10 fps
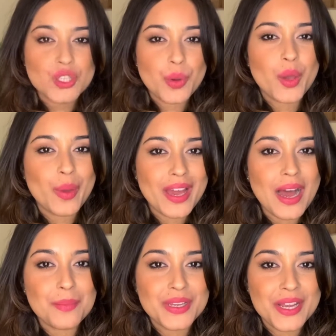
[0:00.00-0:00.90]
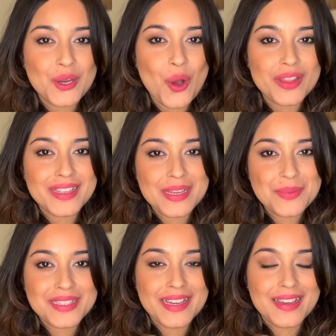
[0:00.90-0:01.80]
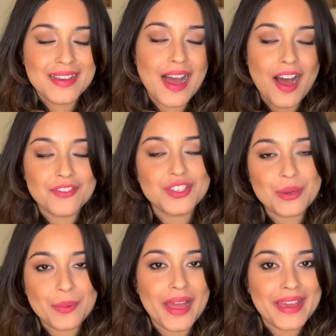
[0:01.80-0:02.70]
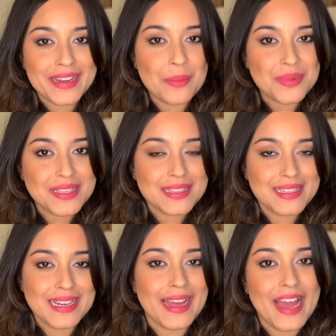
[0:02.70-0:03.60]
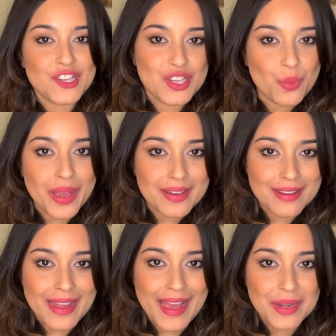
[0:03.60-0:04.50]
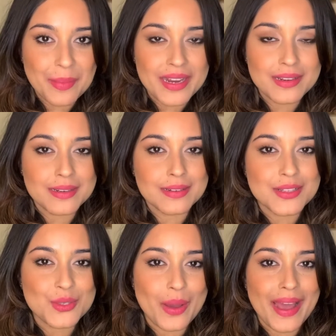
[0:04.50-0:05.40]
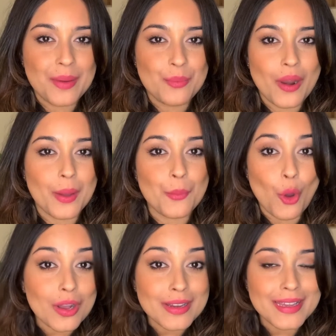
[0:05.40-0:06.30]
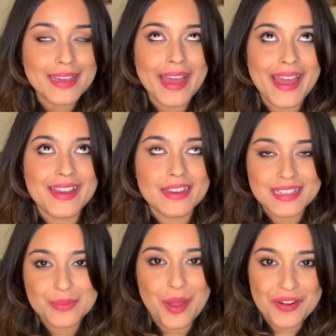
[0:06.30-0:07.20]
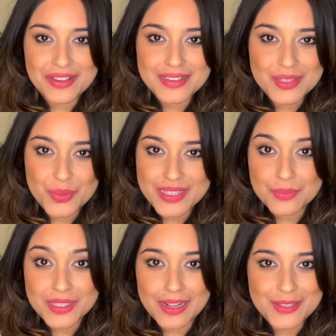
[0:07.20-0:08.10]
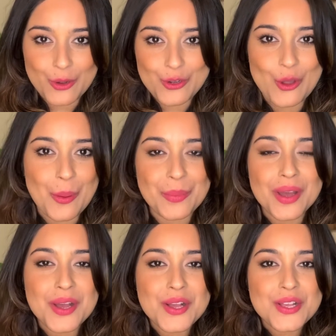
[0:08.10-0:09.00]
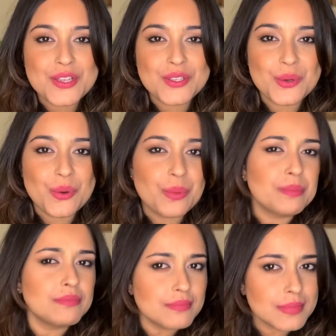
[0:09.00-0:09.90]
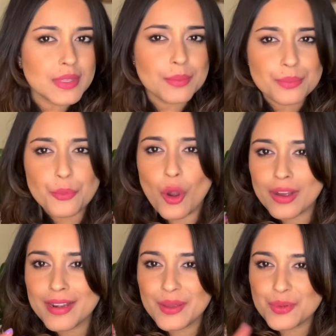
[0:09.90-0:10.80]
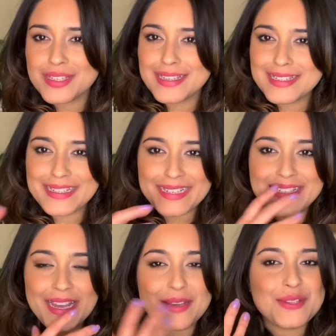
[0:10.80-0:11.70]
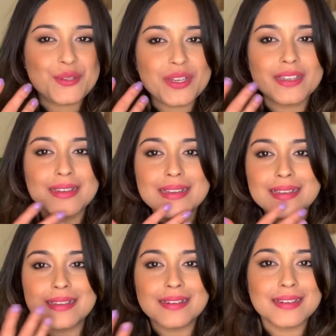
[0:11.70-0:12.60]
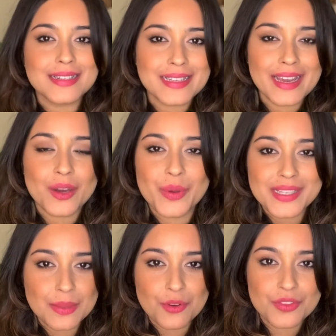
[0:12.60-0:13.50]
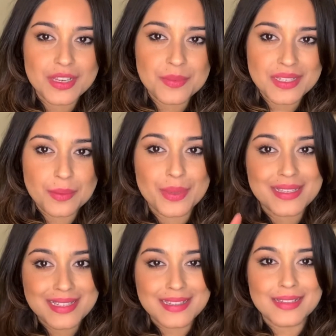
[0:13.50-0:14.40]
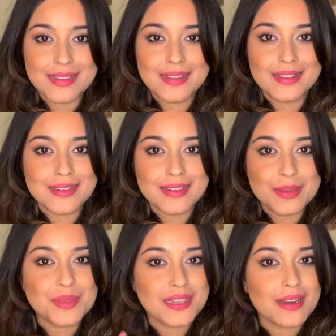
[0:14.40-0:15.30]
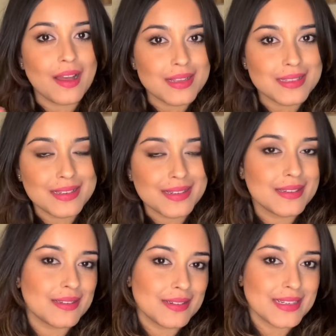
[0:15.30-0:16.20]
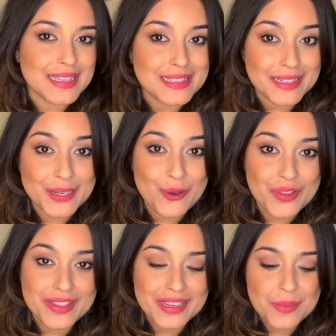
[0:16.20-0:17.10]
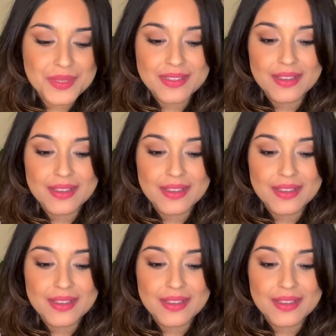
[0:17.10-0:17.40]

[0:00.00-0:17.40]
a quick update on the lipstick. After applying number 16, I actually went and had my dinner. So I had broccoli and asparagus with some salsa on top. So the broccoli was decently sized, so it did take away some of the lipstick, but still the lipstick lasted decently on the lips.